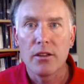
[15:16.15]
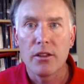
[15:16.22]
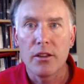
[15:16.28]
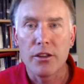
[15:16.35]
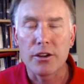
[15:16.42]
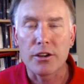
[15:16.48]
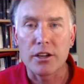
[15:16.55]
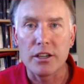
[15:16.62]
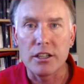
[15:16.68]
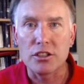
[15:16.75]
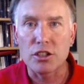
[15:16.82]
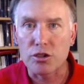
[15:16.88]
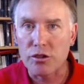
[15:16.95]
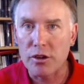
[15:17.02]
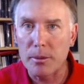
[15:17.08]
They're going to
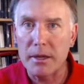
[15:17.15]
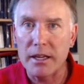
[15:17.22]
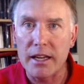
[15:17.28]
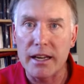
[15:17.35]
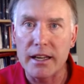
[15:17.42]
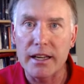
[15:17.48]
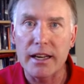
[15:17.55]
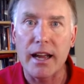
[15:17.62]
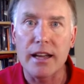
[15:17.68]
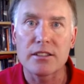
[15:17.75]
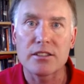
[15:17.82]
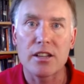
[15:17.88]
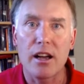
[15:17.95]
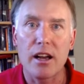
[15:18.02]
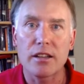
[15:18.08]
discriminate against
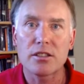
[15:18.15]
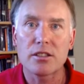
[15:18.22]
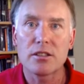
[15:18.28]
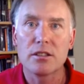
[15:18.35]
us.